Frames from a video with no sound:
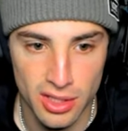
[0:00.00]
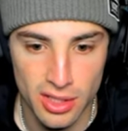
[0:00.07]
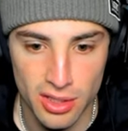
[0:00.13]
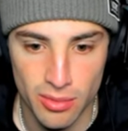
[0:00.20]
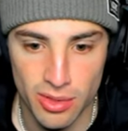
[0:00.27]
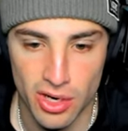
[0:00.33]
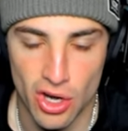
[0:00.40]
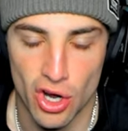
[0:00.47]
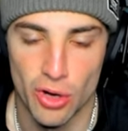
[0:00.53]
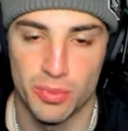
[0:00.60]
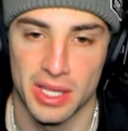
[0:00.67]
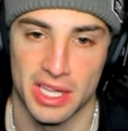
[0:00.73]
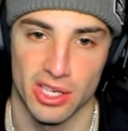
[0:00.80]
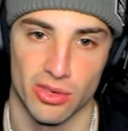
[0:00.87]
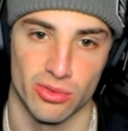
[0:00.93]
We're gonna hope
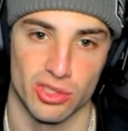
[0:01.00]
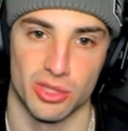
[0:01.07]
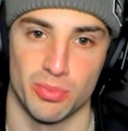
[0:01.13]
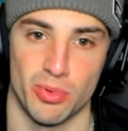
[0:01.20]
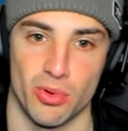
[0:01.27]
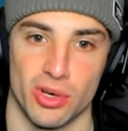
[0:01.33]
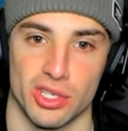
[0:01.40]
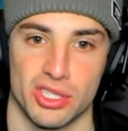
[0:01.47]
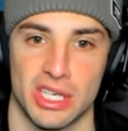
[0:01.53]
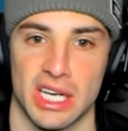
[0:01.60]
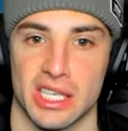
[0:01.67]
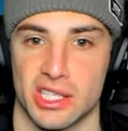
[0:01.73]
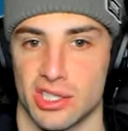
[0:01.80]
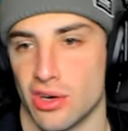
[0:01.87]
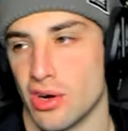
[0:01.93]
that they don't spore us.
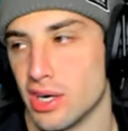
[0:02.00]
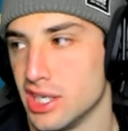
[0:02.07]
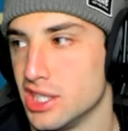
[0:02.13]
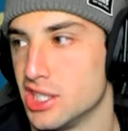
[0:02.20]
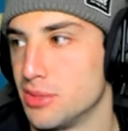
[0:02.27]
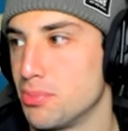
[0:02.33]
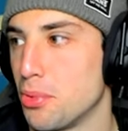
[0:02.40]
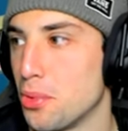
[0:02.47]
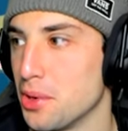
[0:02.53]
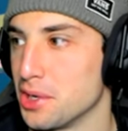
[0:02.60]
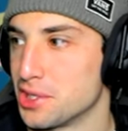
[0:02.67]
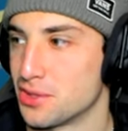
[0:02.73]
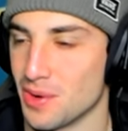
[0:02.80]
Chances are he's sporing us,